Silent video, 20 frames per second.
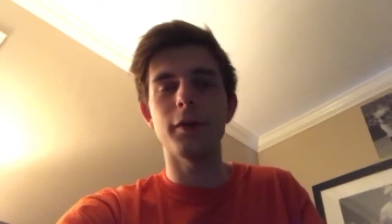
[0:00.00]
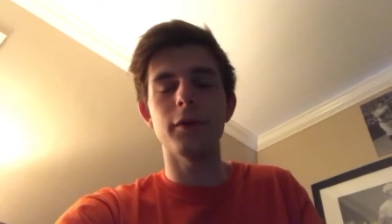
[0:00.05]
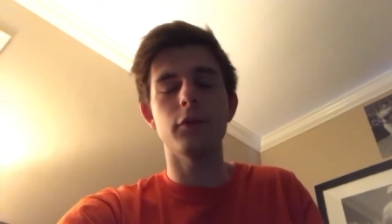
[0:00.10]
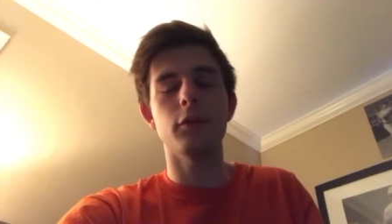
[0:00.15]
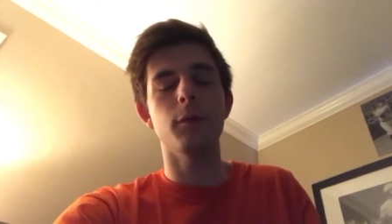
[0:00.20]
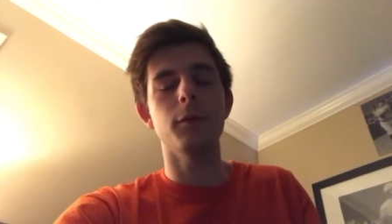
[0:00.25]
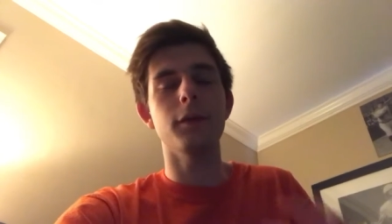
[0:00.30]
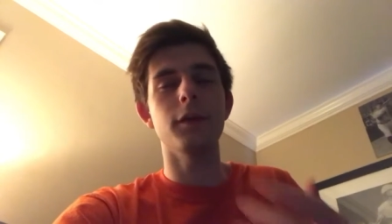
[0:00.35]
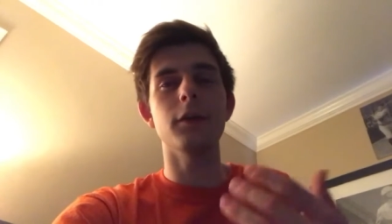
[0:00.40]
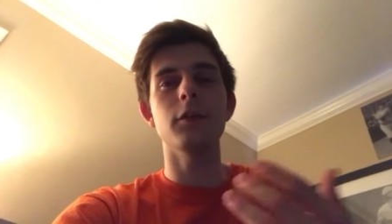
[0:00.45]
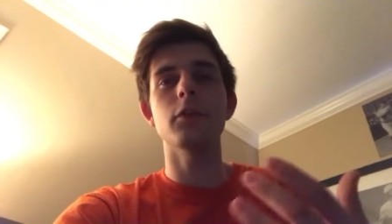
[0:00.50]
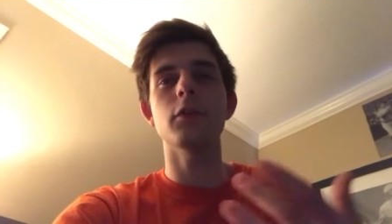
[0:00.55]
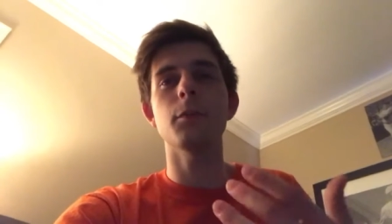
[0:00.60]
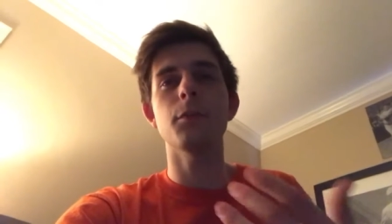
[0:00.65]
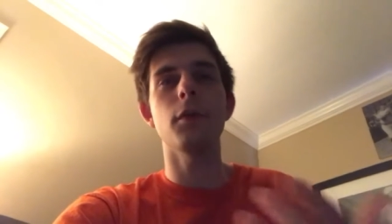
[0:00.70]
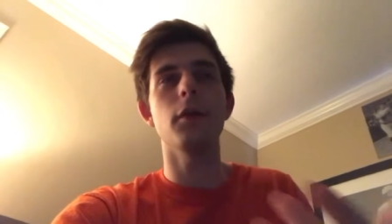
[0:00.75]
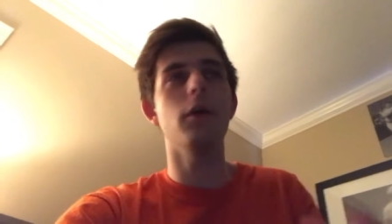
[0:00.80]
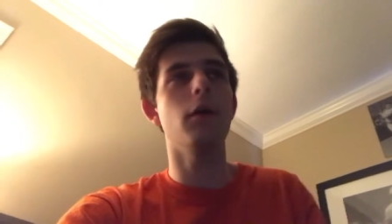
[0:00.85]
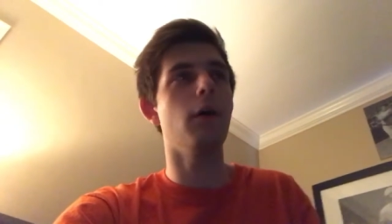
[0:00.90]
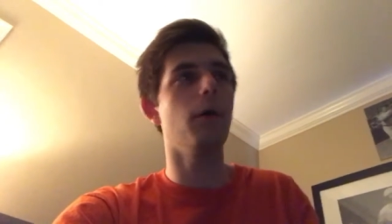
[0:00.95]
about something, get
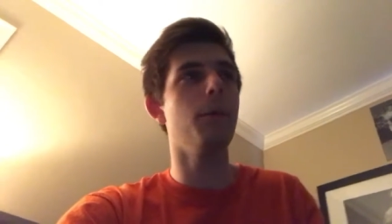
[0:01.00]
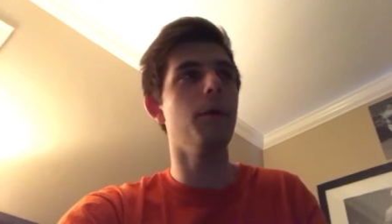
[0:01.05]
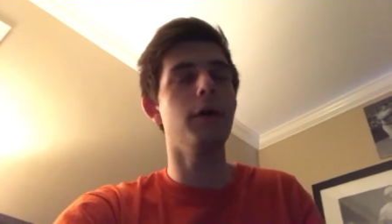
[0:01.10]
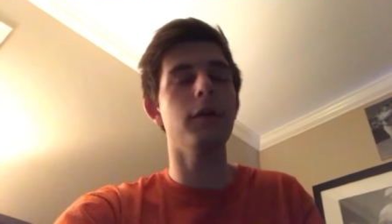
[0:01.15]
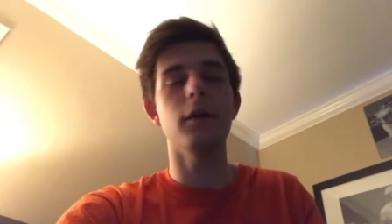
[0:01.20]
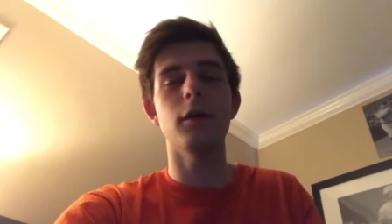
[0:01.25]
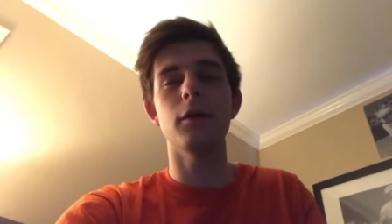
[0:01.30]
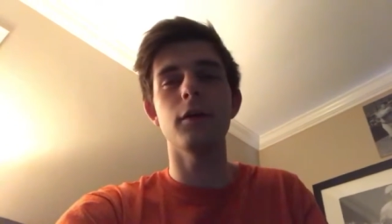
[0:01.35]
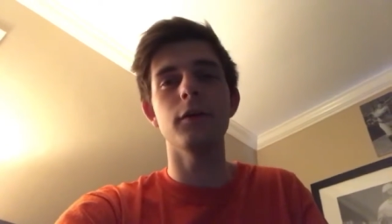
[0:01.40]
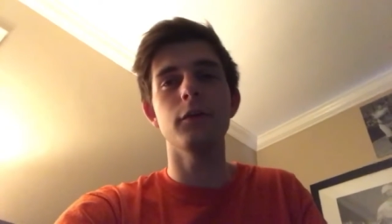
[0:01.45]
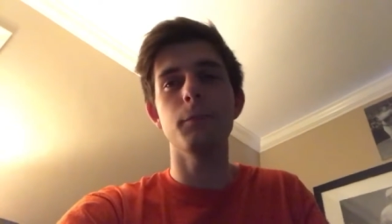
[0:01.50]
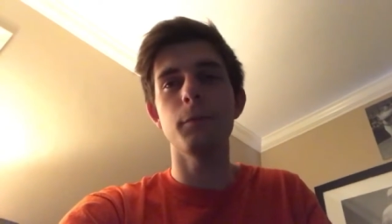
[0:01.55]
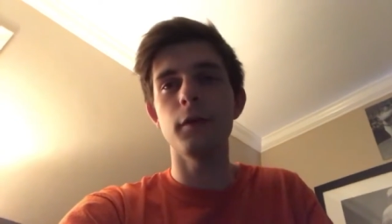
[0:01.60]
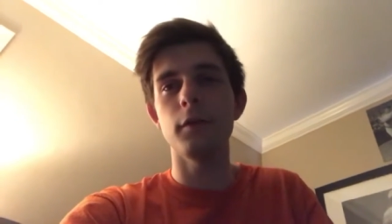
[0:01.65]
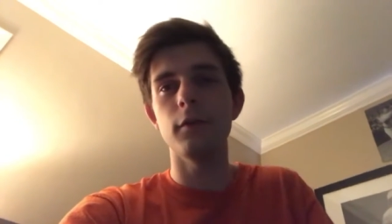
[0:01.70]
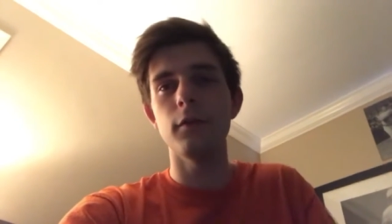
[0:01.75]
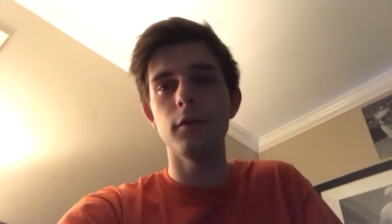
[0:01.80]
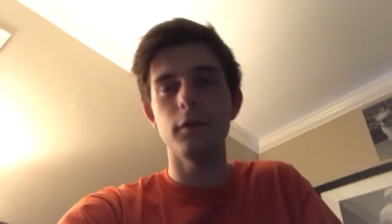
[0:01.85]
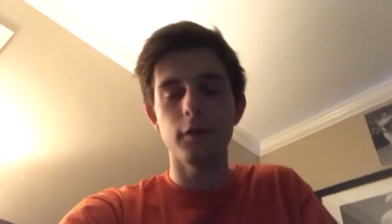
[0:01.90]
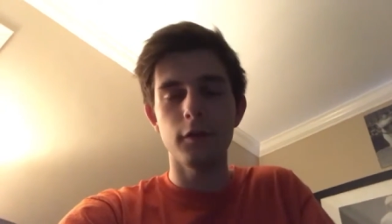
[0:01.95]
something up. I know it's
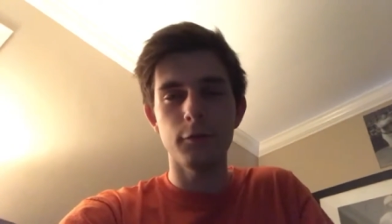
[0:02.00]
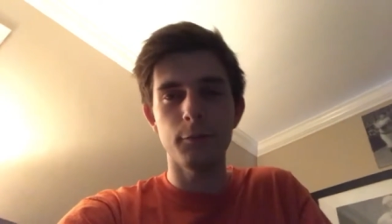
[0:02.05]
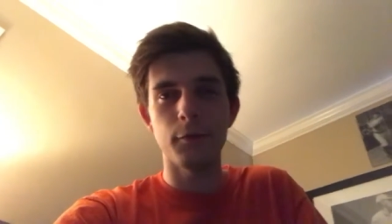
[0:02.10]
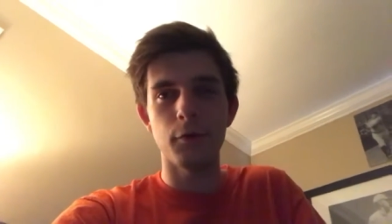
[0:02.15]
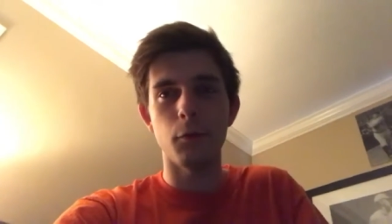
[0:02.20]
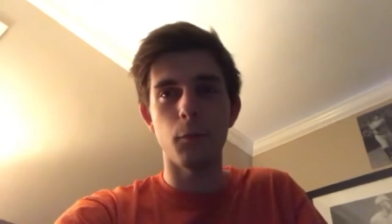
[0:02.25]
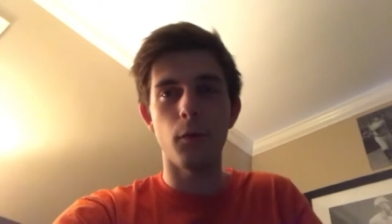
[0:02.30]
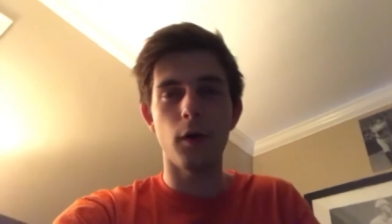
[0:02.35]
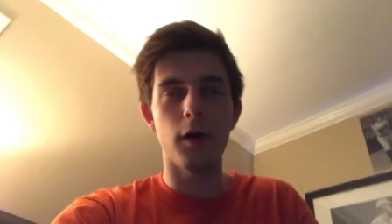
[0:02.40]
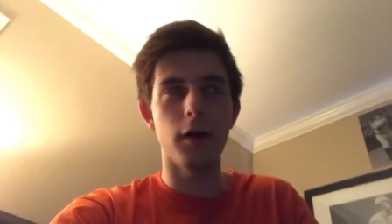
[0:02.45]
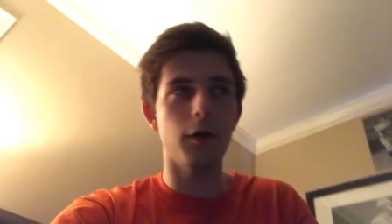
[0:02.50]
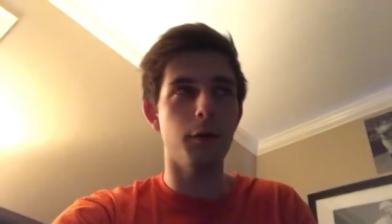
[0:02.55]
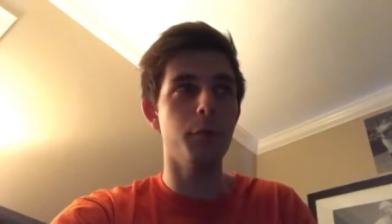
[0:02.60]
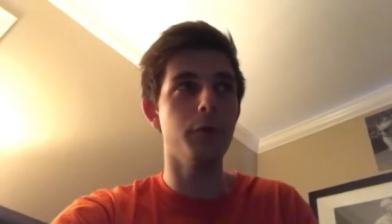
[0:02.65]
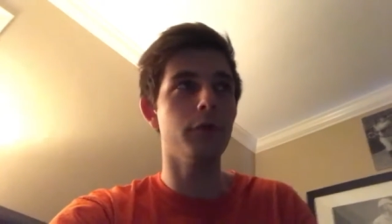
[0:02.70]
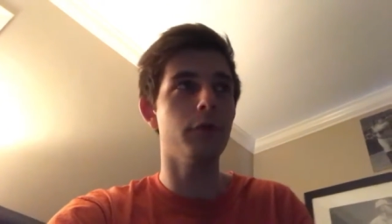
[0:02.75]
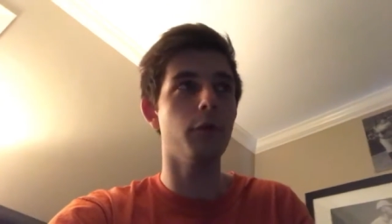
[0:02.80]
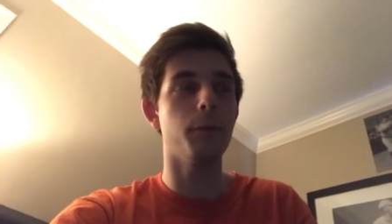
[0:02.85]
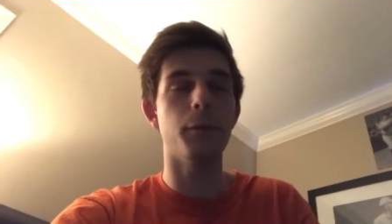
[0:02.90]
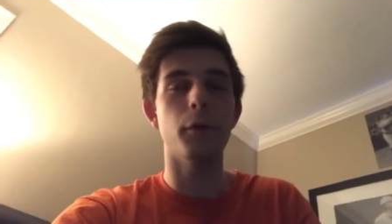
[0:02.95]
been it's been a while. I'm
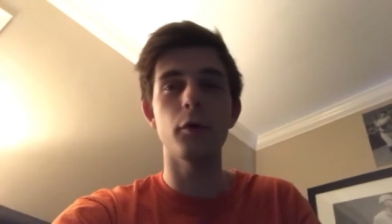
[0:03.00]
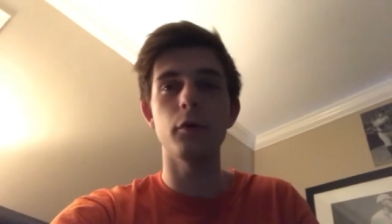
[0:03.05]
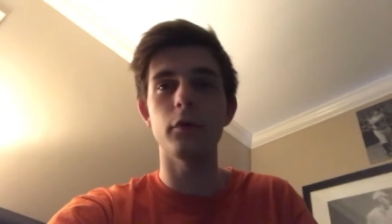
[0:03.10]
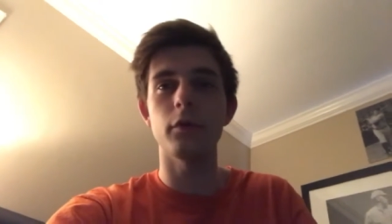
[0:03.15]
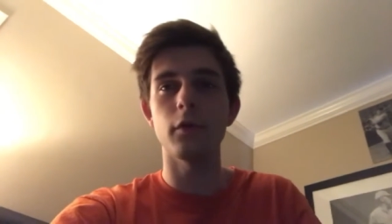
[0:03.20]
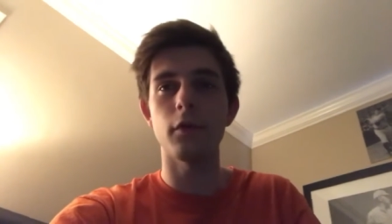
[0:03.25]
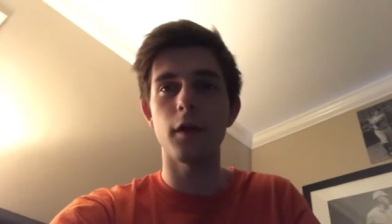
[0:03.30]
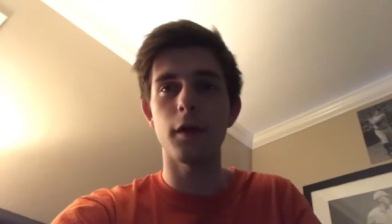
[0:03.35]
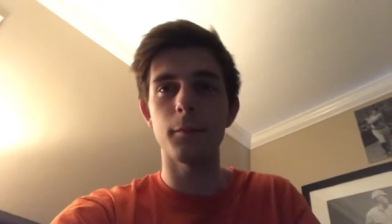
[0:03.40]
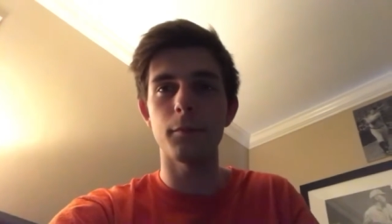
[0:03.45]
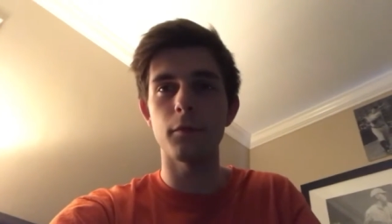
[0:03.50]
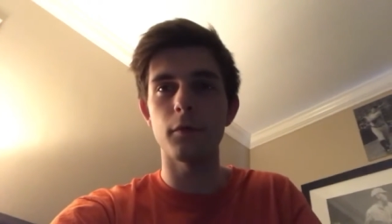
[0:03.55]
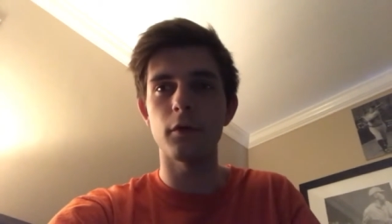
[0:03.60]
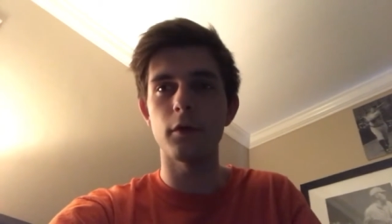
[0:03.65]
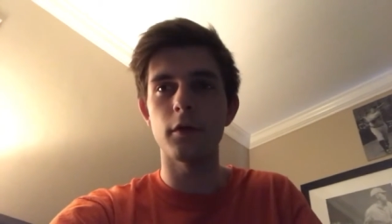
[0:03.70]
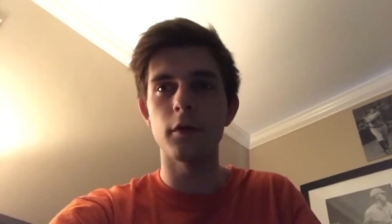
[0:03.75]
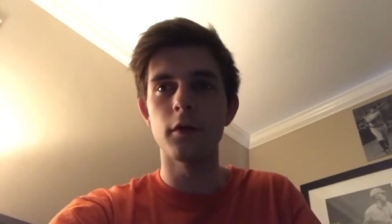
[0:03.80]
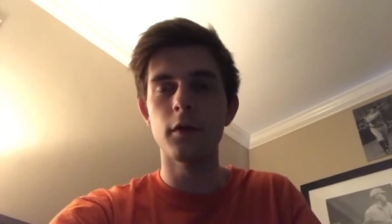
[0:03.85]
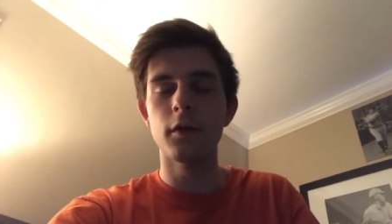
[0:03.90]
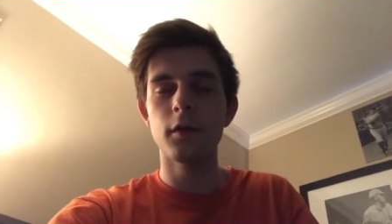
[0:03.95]
gonna start posting a lot
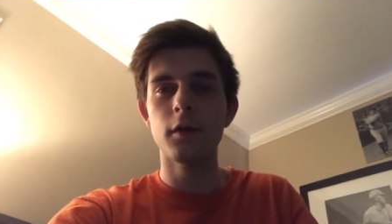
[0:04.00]
more.